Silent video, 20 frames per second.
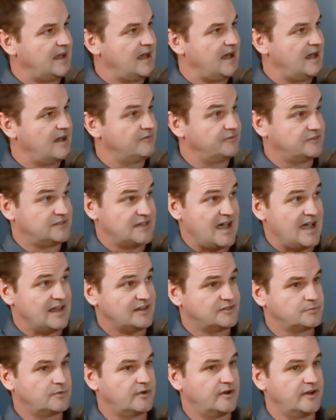have
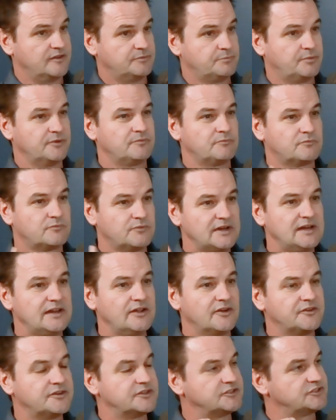tax-wise, but really
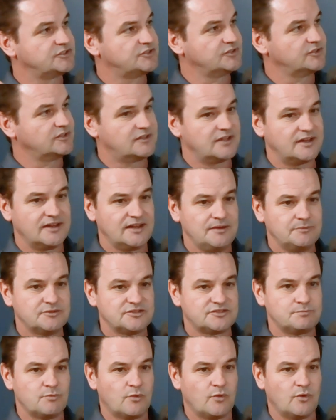understood that he
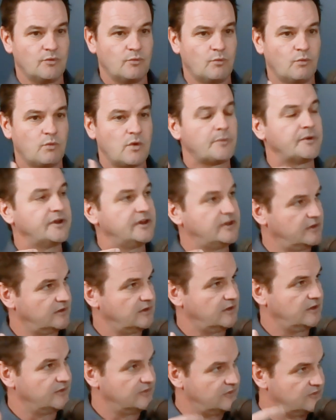was more worried
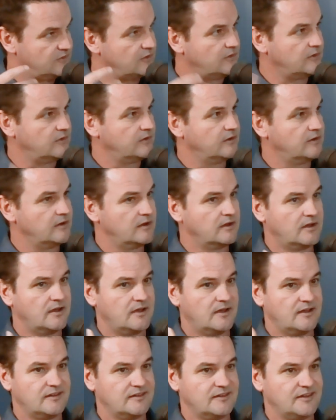and concerned,
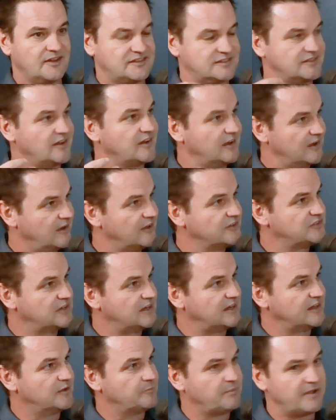like
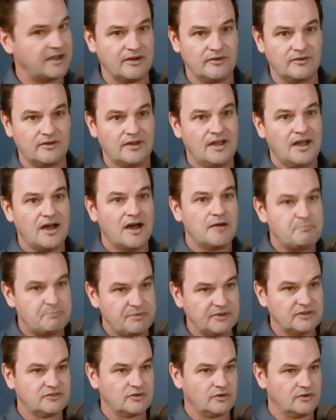psychologically about, I
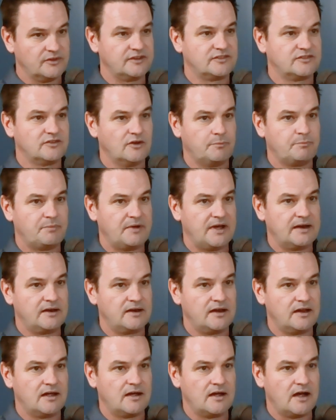built all this up
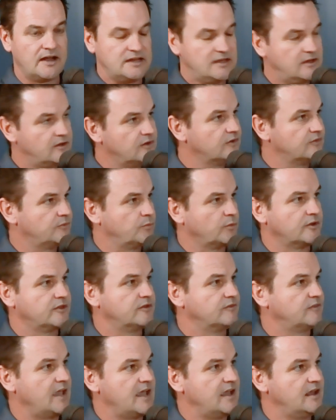and a year's worth
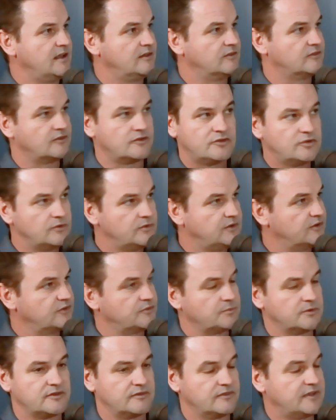of gains, 2
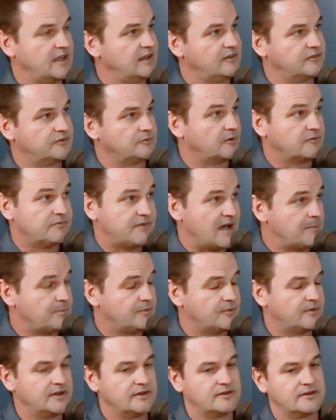years worth of gains are
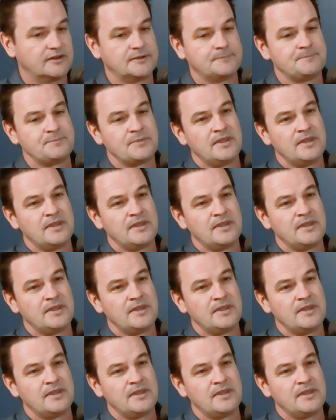evaporating.